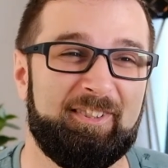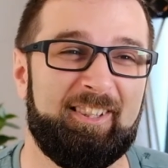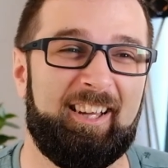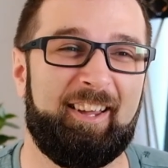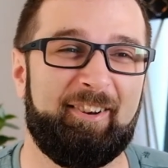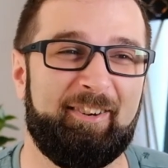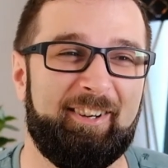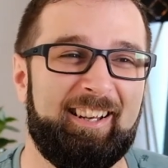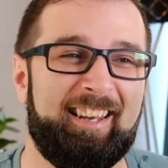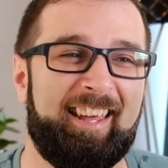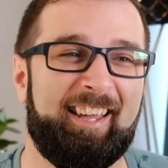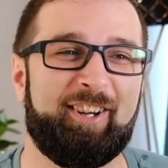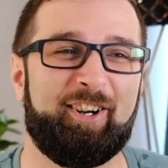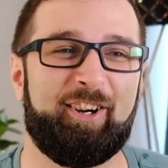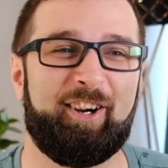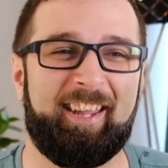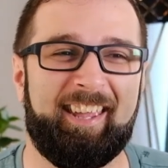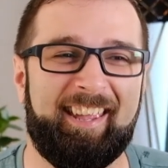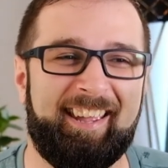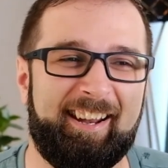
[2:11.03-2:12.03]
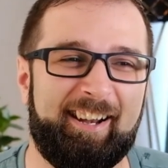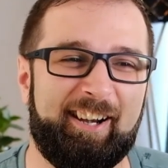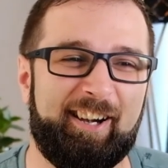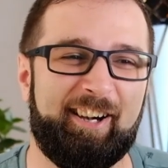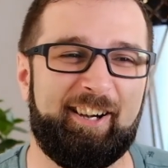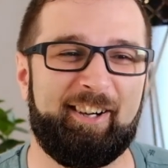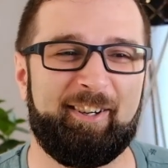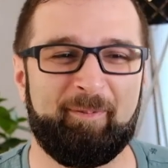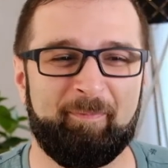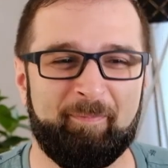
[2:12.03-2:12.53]
I really like her
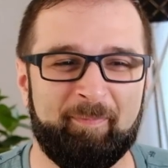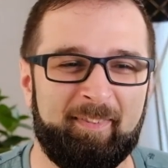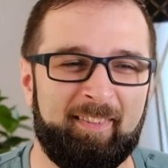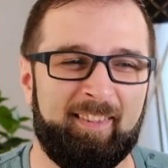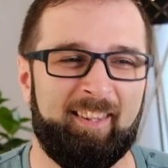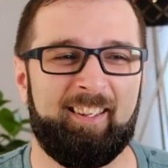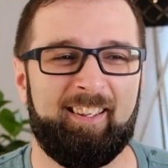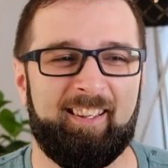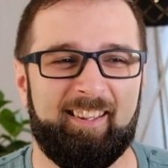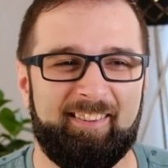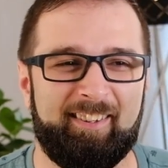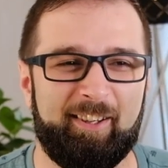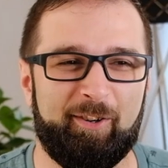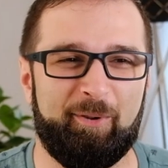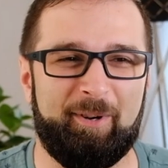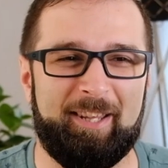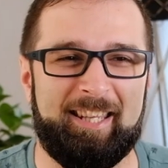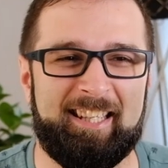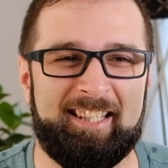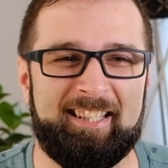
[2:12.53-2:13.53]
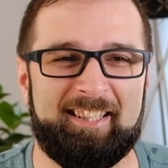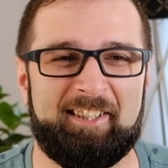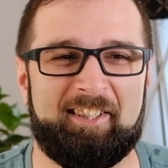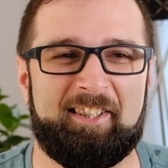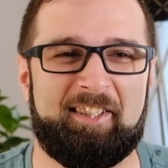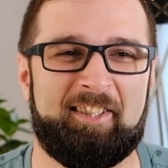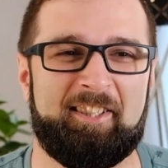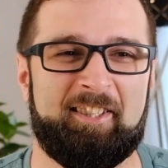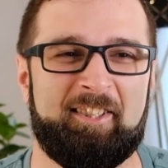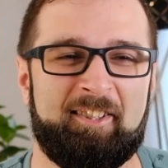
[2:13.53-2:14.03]
hair, the
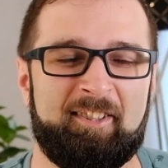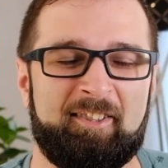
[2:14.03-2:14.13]
rings.